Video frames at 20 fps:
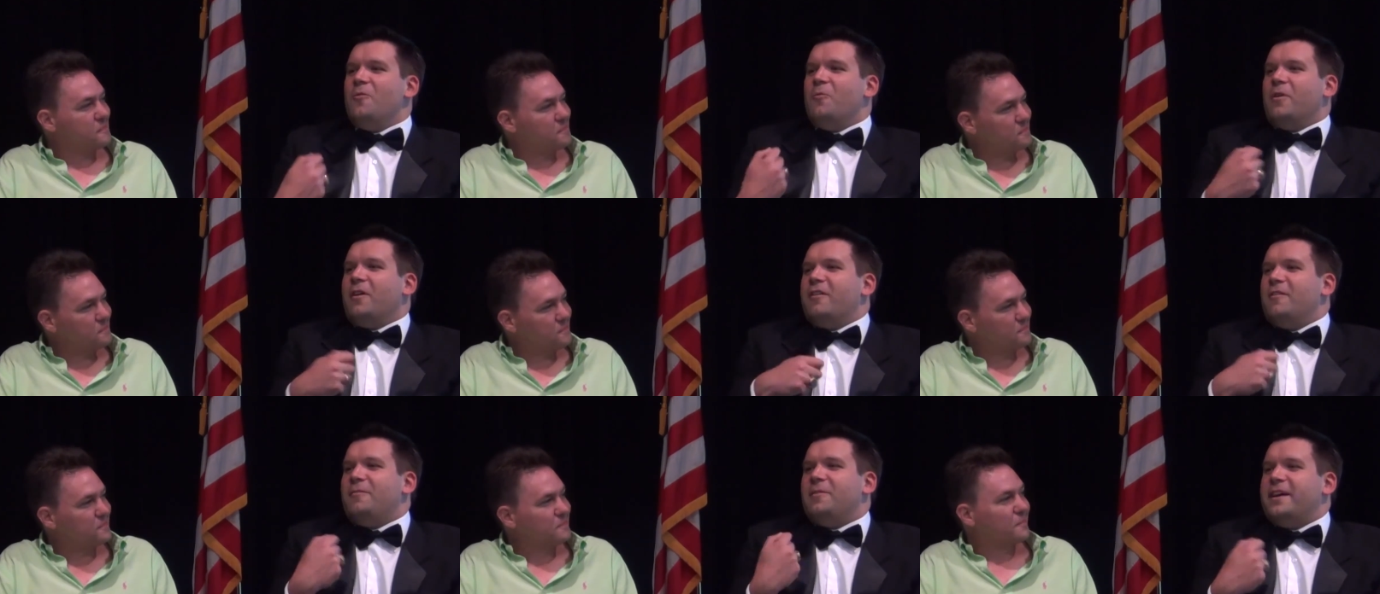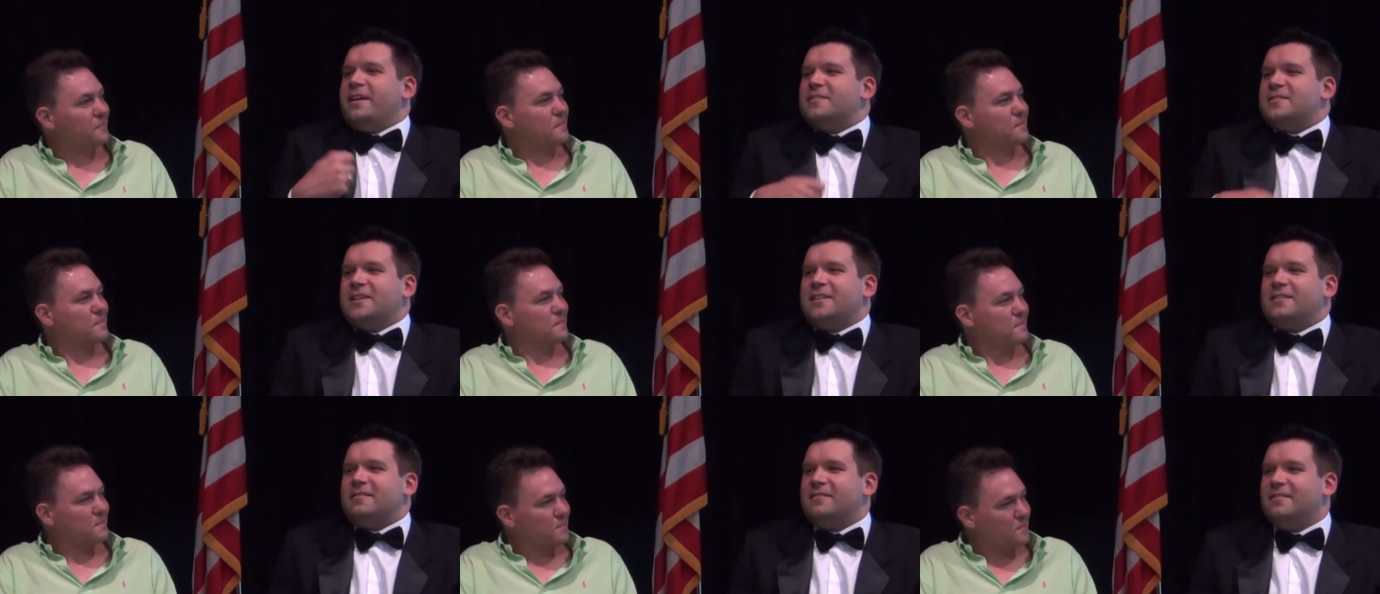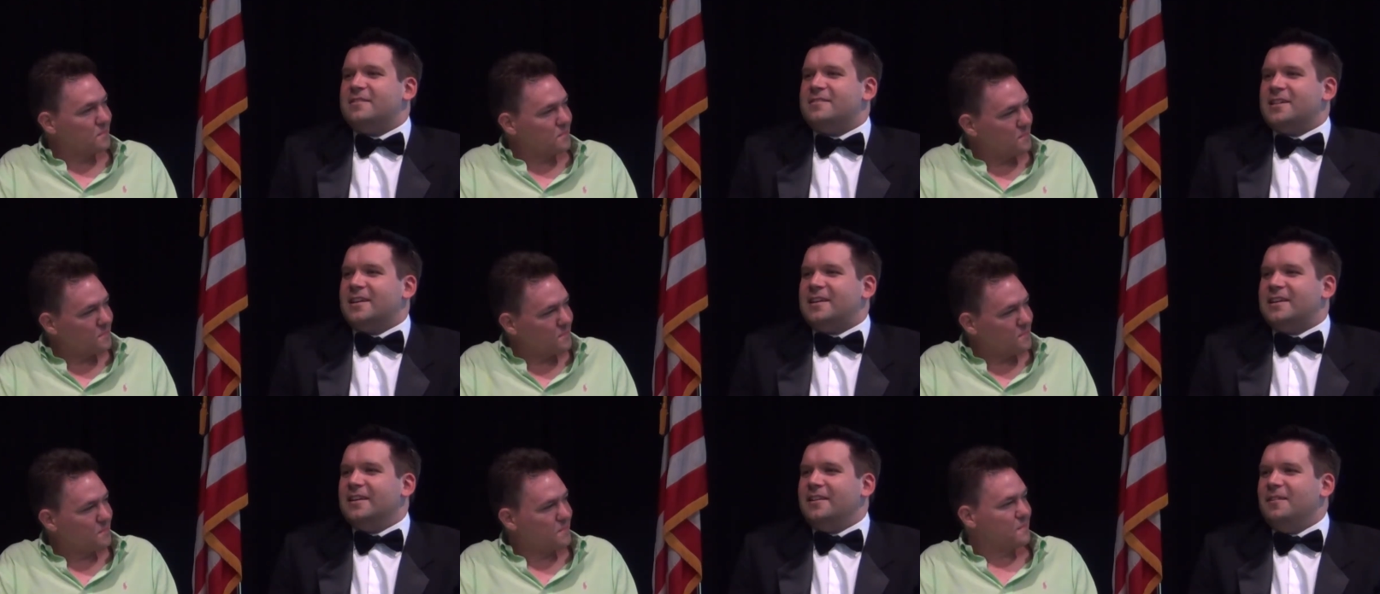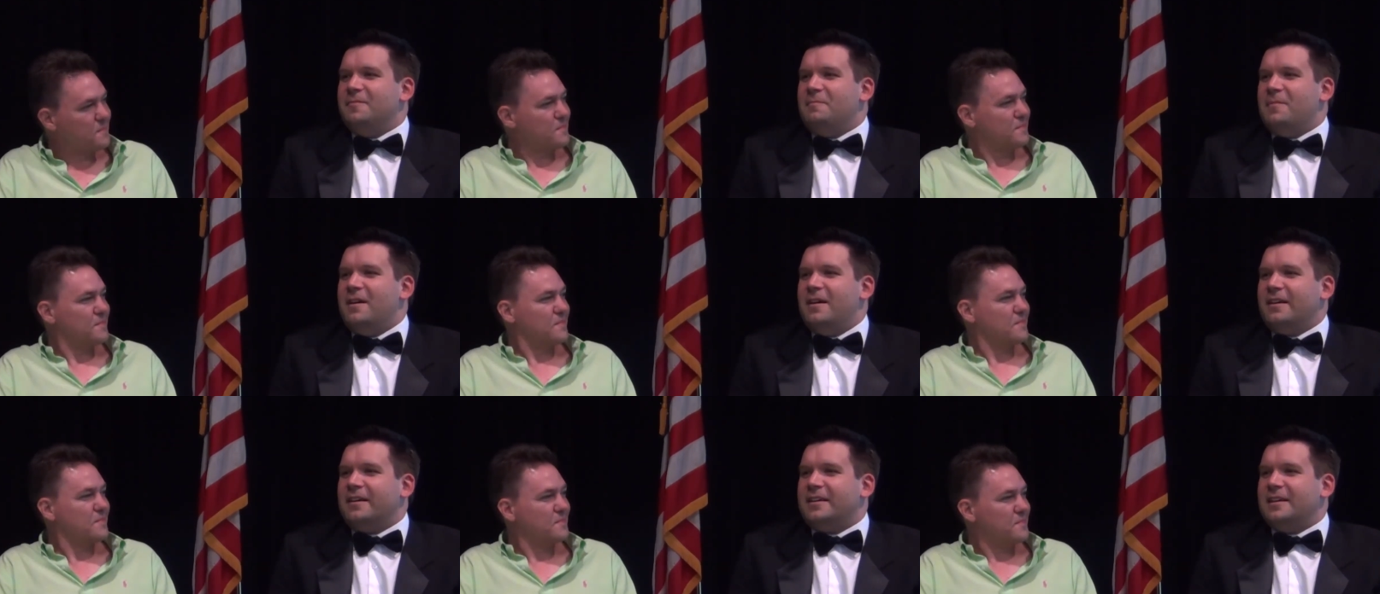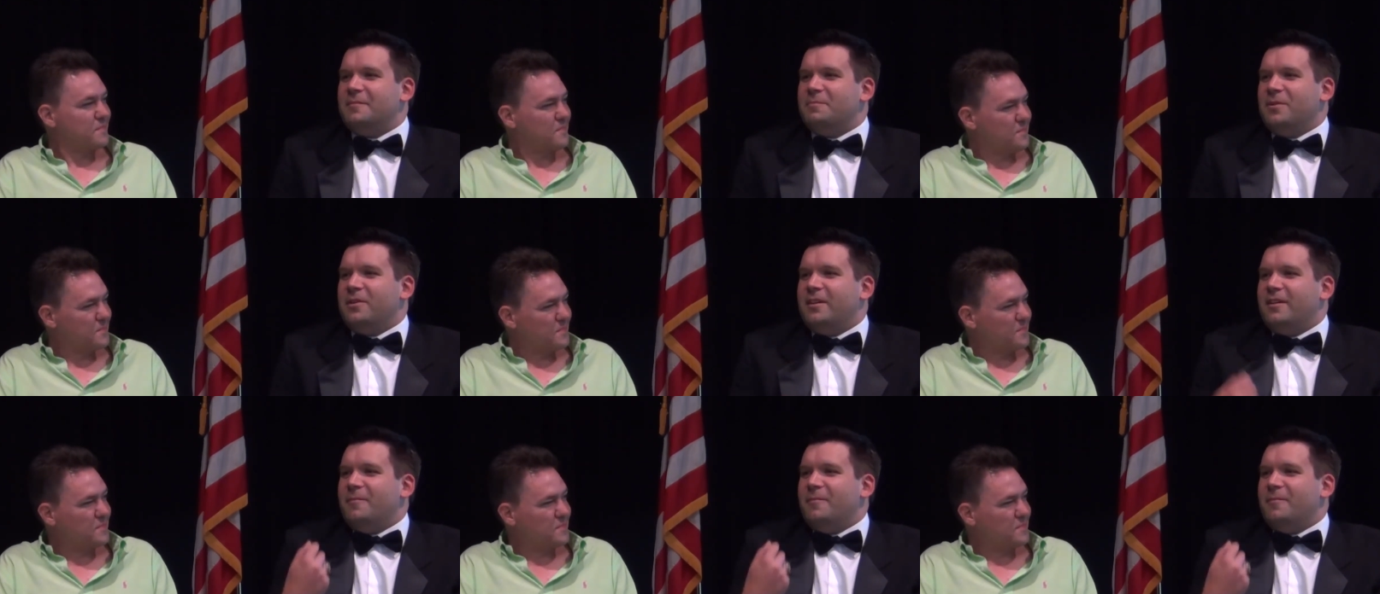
Speaker 1: where like to, to kill a mockingbird,